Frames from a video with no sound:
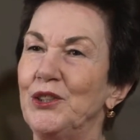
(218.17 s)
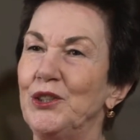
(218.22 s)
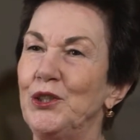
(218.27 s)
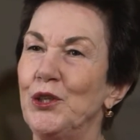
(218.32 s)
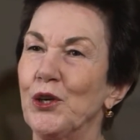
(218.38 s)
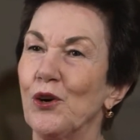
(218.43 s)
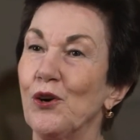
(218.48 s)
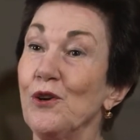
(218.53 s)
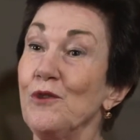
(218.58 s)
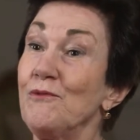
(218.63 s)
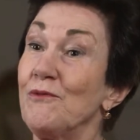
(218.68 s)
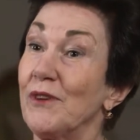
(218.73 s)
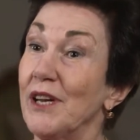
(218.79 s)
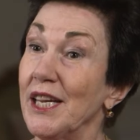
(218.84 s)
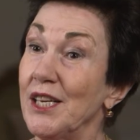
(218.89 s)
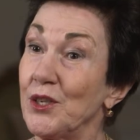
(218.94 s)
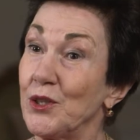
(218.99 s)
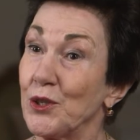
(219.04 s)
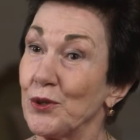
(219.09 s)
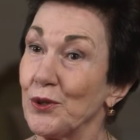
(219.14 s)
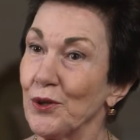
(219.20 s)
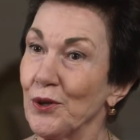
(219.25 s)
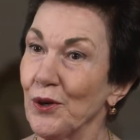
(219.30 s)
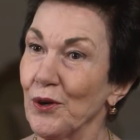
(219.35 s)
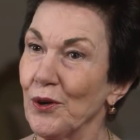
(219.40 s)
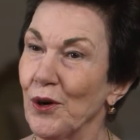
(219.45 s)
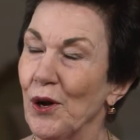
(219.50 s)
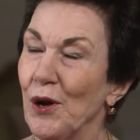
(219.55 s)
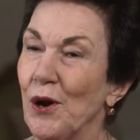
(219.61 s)
joint venture
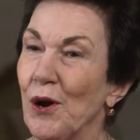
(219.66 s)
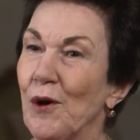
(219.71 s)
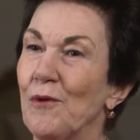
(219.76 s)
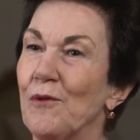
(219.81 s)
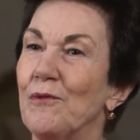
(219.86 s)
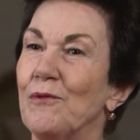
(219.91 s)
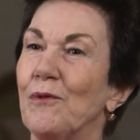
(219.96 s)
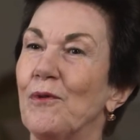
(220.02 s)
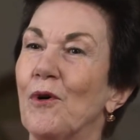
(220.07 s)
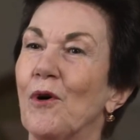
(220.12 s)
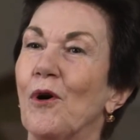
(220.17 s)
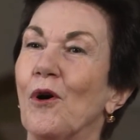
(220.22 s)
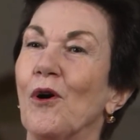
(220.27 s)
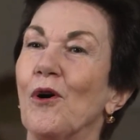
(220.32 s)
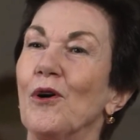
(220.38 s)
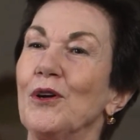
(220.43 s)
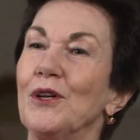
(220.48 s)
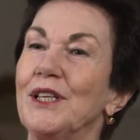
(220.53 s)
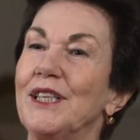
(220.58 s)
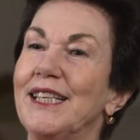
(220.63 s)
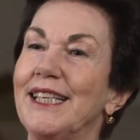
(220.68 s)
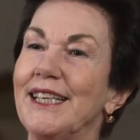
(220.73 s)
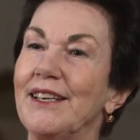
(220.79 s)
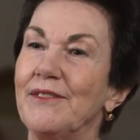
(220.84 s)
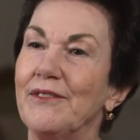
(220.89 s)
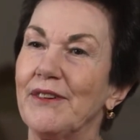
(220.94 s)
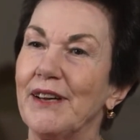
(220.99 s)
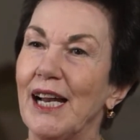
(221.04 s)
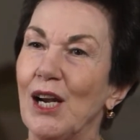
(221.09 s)
for
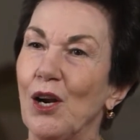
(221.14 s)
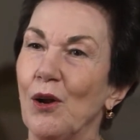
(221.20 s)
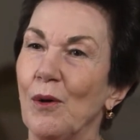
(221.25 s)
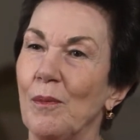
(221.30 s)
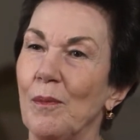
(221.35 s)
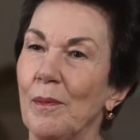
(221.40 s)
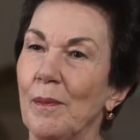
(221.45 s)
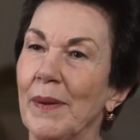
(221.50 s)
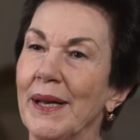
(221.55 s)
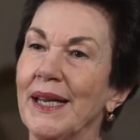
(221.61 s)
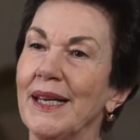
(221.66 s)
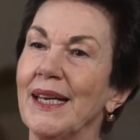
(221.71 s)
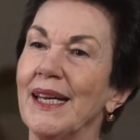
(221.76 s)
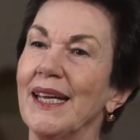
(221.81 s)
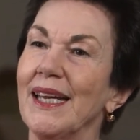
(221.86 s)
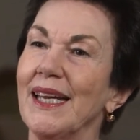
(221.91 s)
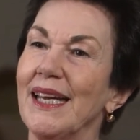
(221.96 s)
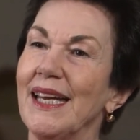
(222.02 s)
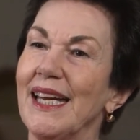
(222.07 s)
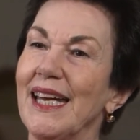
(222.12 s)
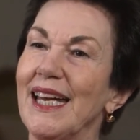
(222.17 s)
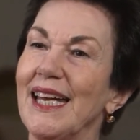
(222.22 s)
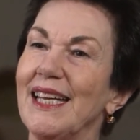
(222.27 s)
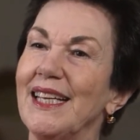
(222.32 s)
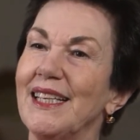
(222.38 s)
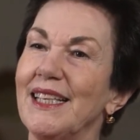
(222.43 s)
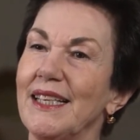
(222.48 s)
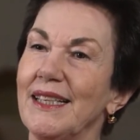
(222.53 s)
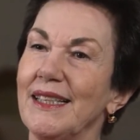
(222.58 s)
development
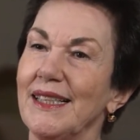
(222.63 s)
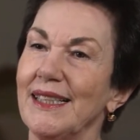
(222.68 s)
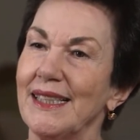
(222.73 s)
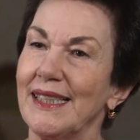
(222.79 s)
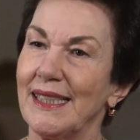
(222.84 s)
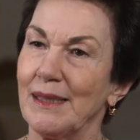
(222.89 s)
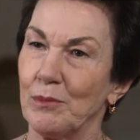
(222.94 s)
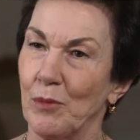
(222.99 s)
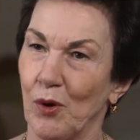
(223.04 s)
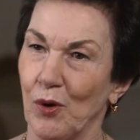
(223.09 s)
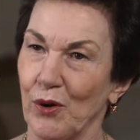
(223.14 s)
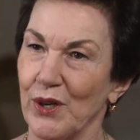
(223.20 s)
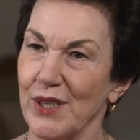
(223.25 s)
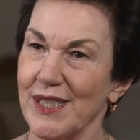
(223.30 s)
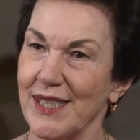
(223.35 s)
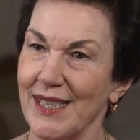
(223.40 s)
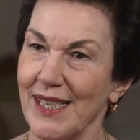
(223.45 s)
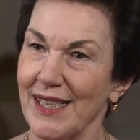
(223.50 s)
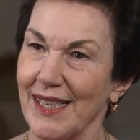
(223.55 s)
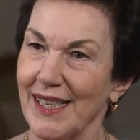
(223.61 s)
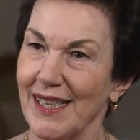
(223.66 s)
in the democracy.